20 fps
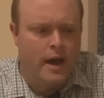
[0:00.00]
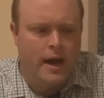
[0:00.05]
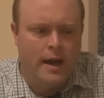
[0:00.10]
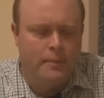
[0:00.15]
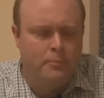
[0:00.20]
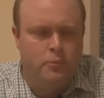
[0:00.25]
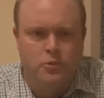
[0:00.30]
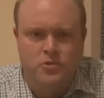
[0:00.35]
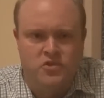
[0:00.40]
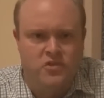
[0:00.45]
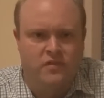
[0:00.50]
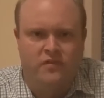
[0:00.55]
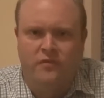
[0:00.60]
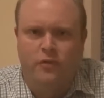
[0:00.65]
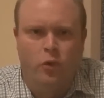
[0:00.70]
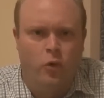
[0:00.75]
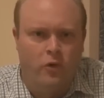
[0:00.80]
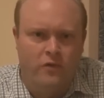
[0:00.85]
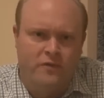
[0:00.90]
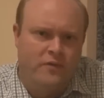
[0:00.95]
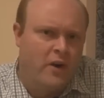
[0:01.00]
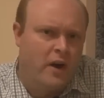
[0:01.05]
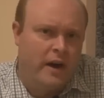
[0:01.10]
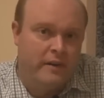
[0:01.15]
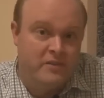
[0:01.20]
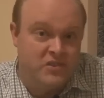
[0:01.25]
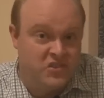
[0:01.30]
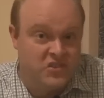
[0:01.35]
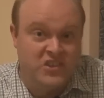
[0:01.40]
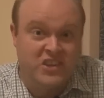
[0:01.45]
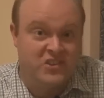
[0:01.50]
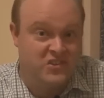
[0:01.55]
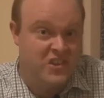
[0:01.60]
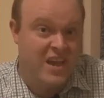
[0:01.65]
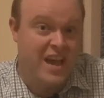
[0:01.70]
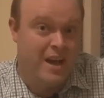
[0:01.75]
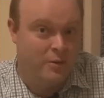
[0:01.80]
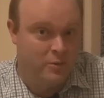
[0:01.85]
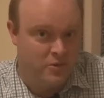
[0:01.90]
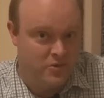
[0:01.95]
upwards of four, five, six
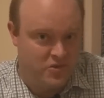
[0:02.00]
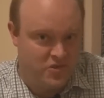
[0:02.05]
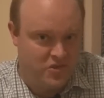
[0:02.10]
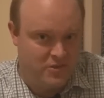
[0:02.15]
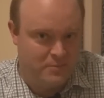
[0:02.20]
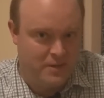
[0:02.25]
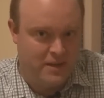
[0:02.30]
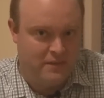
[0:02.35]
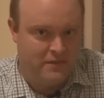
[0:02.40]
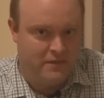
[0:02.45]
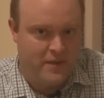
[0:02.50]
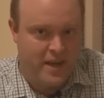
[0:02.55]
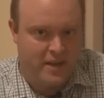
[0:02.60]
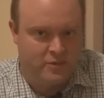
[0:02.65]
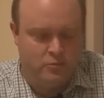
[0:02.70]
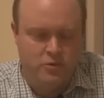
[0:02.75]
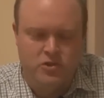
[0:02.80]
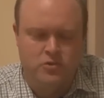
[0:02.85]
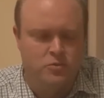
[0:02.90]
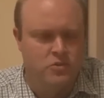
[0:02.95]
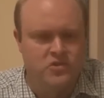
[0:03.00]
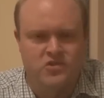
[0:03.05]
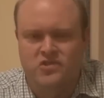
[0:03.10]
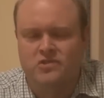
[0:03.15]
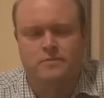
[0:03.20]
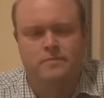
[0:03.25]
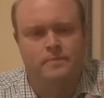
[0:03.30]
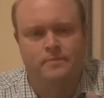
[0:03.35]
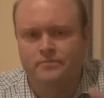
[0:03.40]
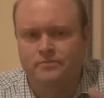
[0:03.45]
hours, in fact, which was